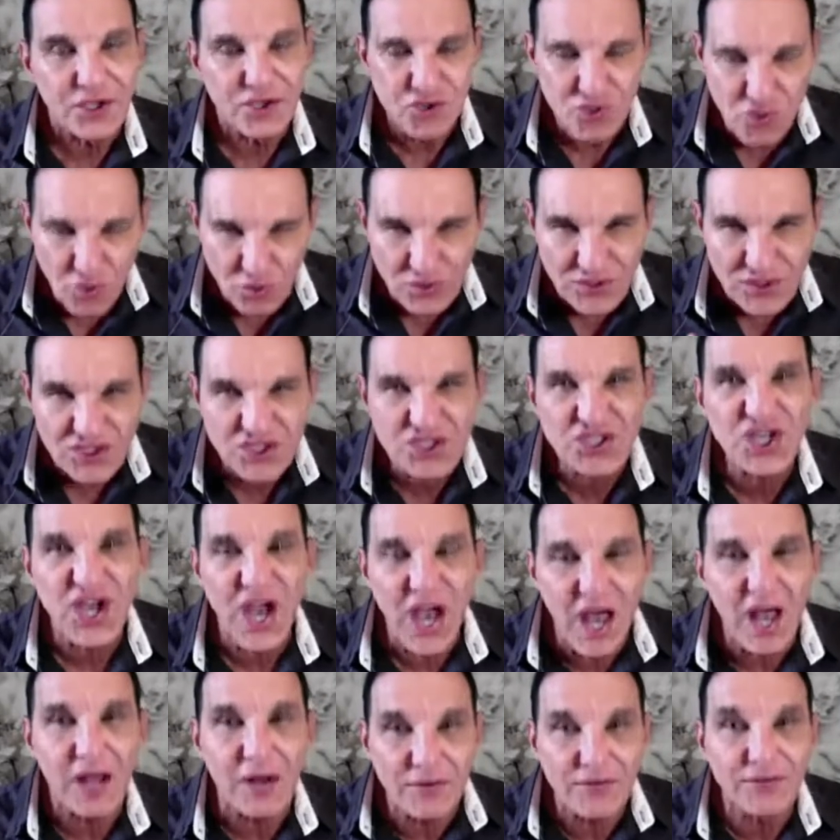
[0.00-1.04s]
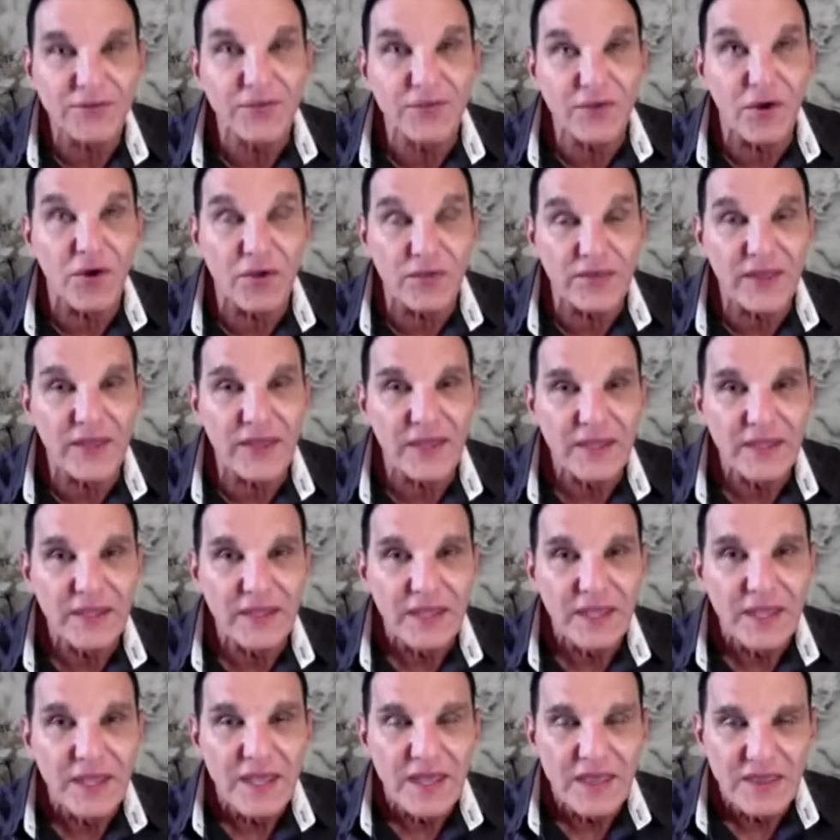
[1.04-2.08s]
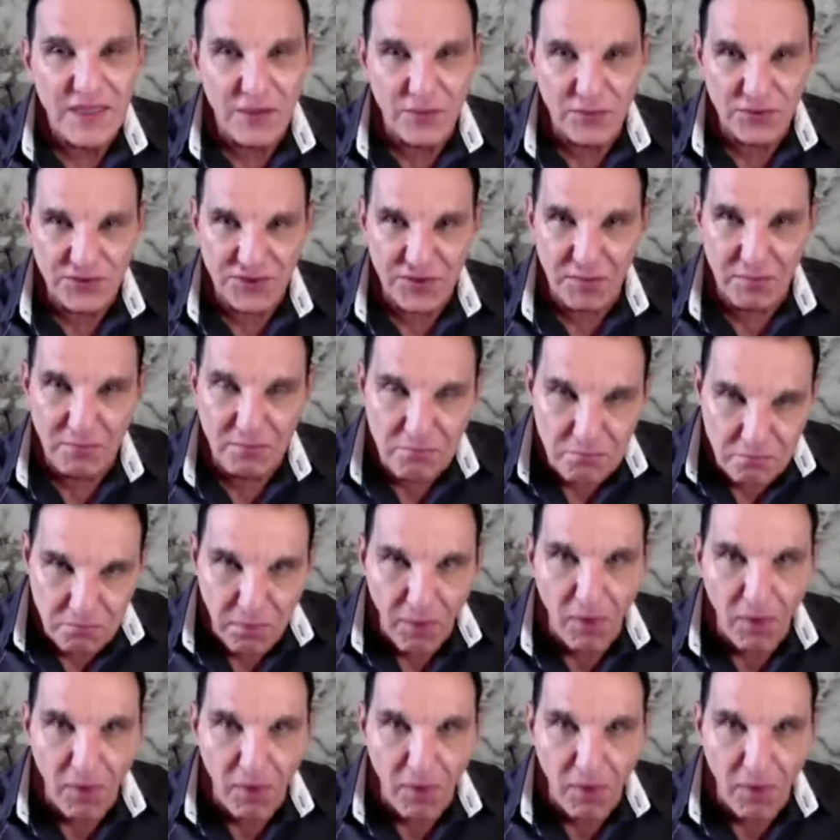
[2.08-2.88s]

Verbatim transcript: your child, Father, that with the